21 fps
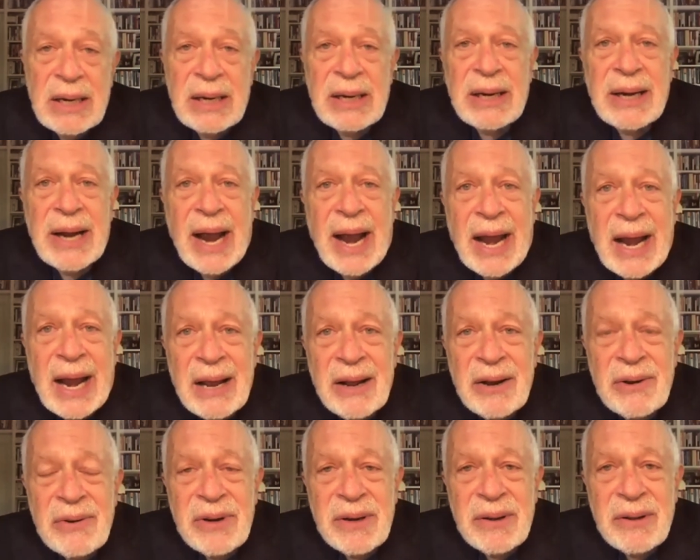
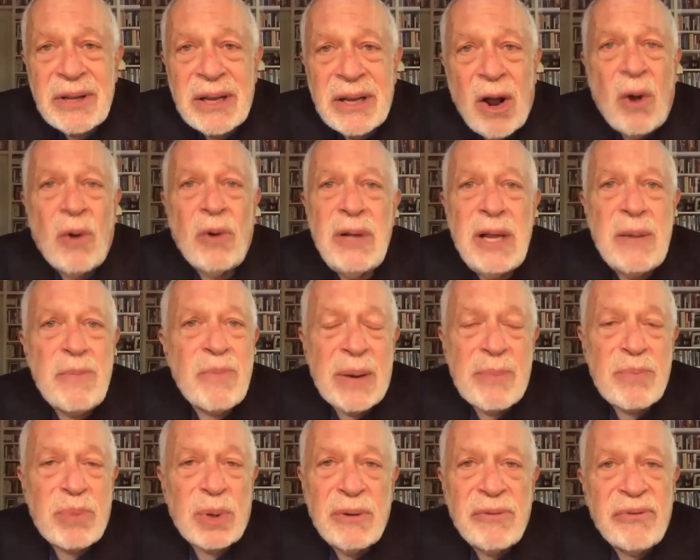And the only
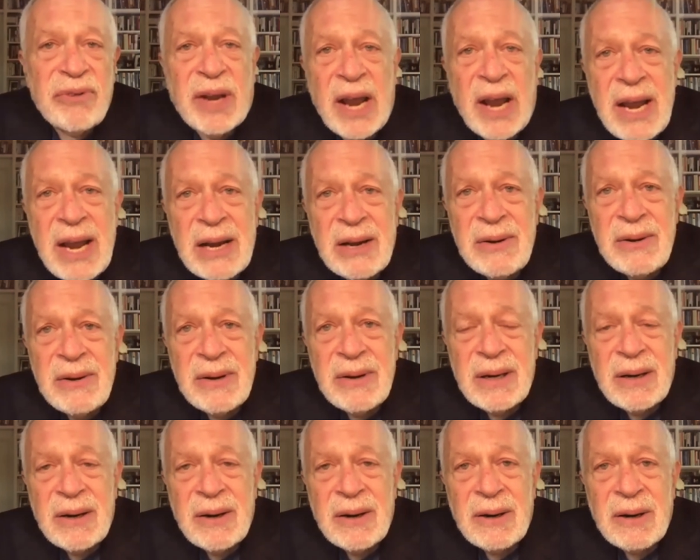people who've gained
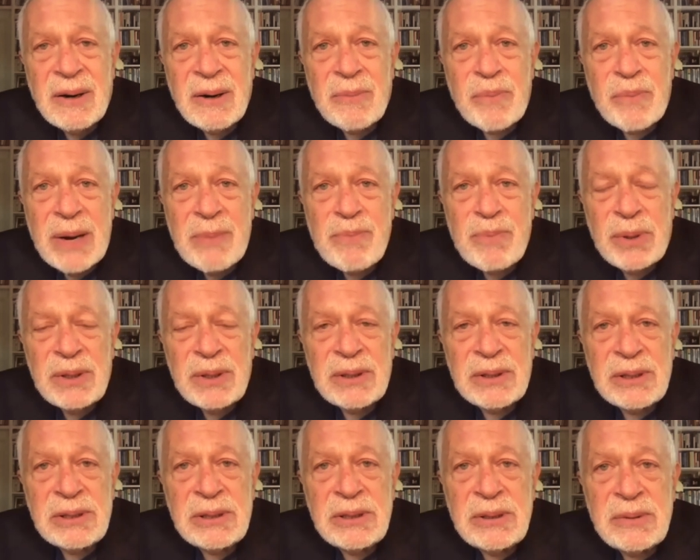are people
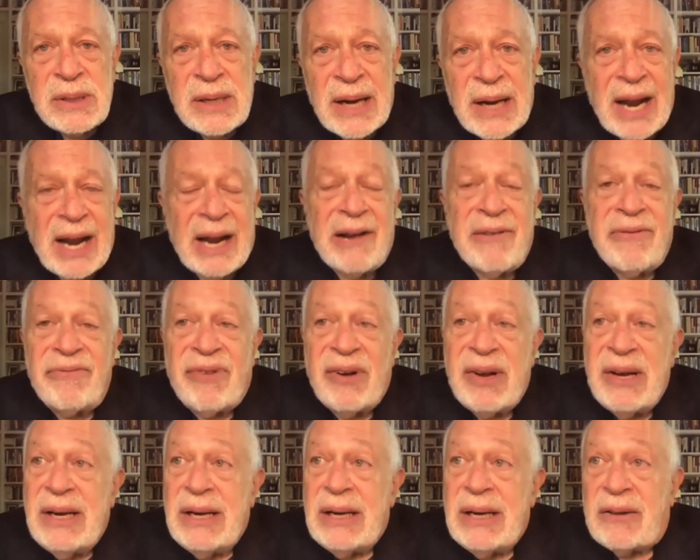who have
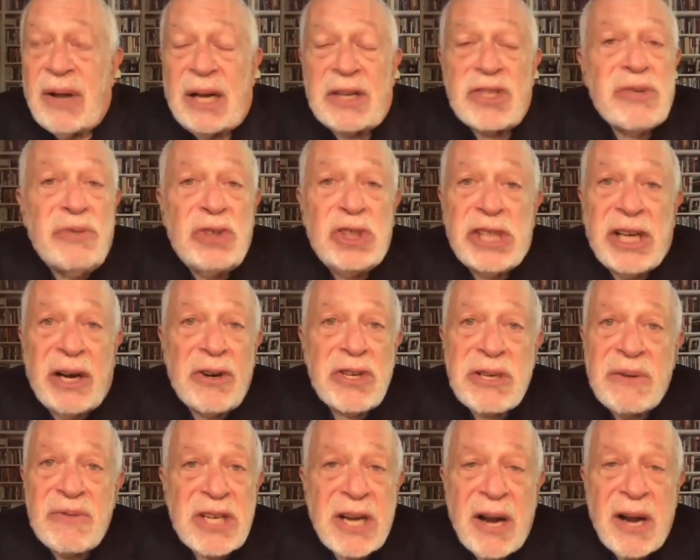lots of shares
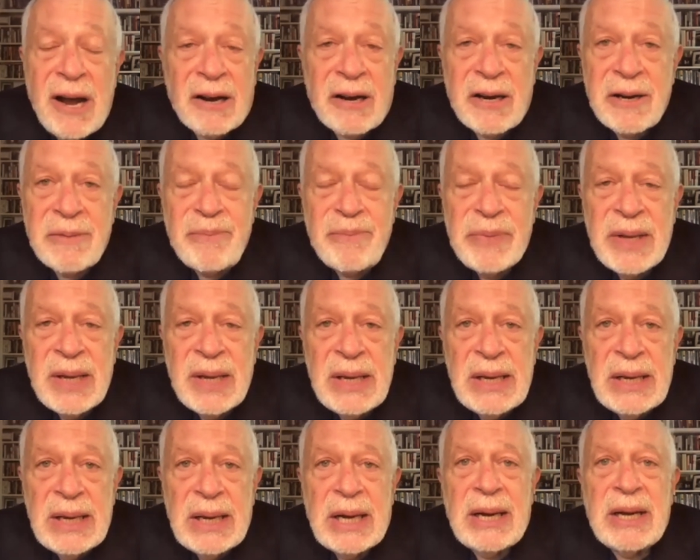of stock.
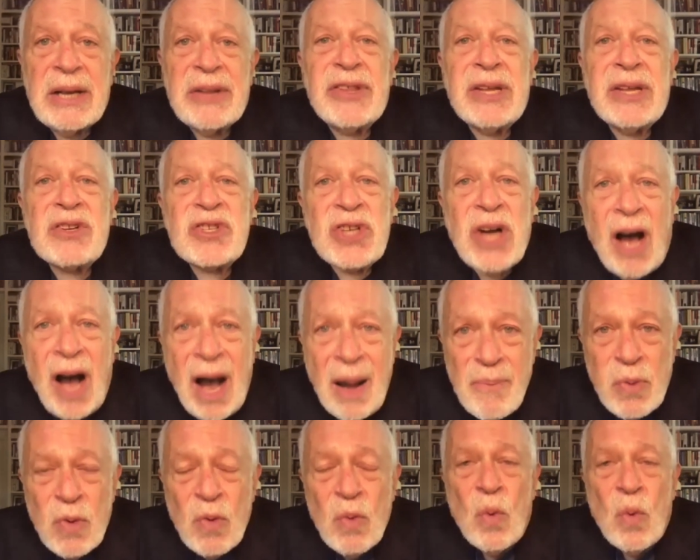The
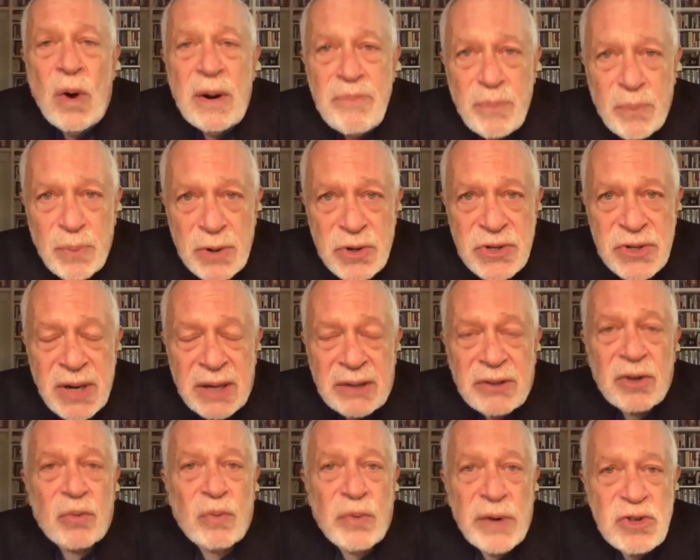top 1%,
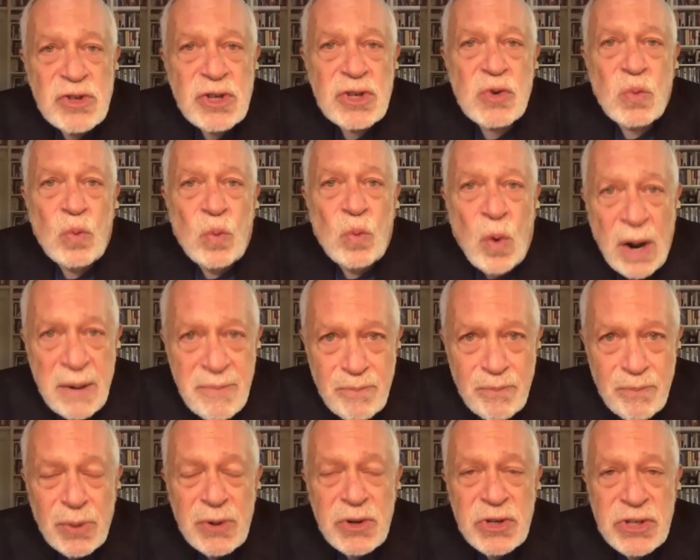the richest
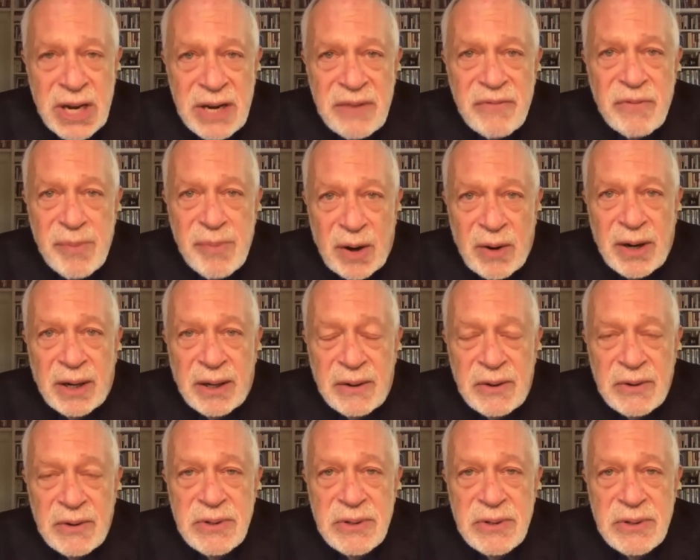1% of Americans